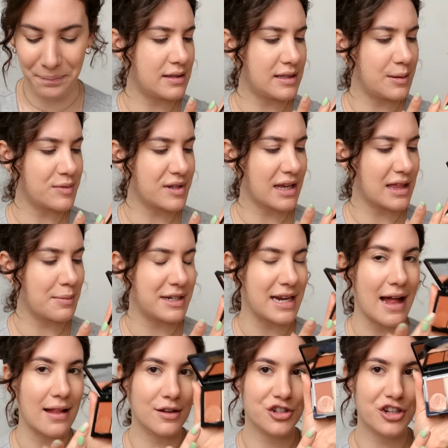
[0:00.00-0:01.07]
seems like the
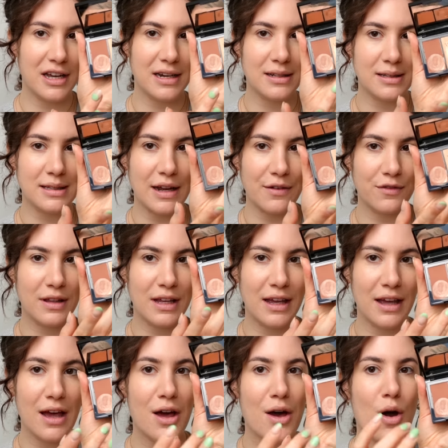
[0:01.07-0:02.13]
metallic shade is
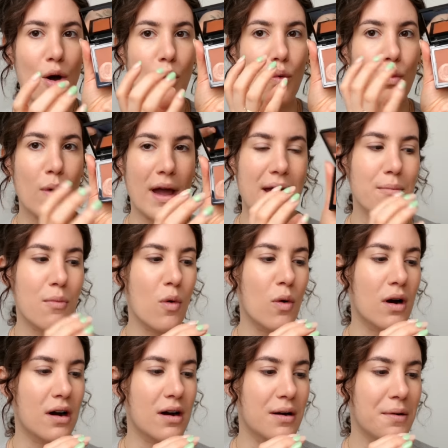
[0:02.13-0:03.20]
definitely way
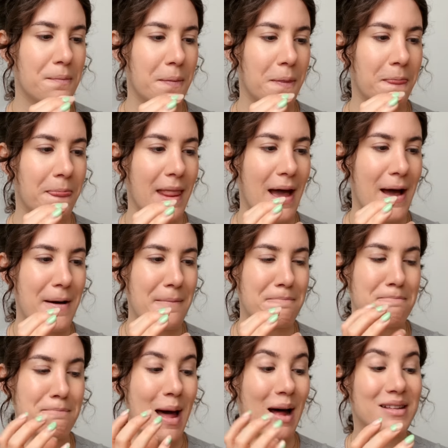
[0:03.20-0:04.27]
more
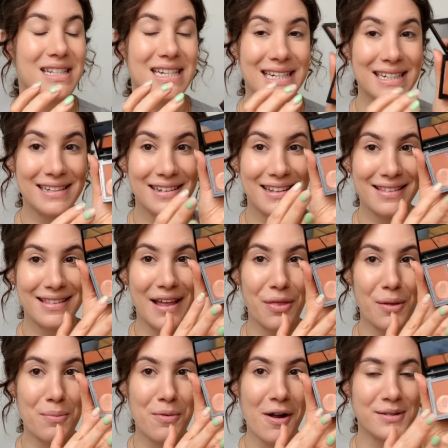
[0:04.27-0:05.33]
um, melty than
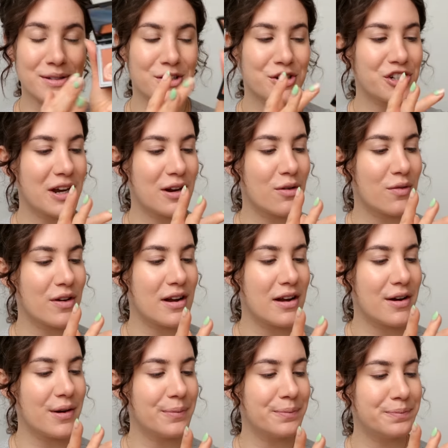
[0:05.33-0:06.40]
the bronzer shade over
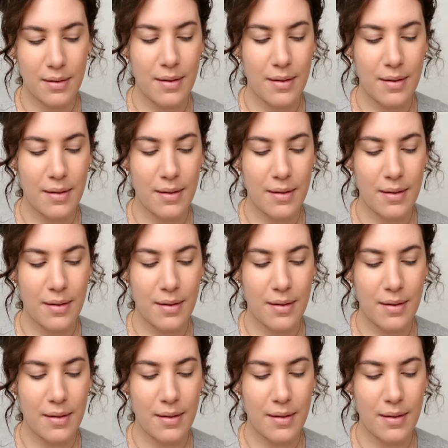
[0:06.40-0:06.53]
here.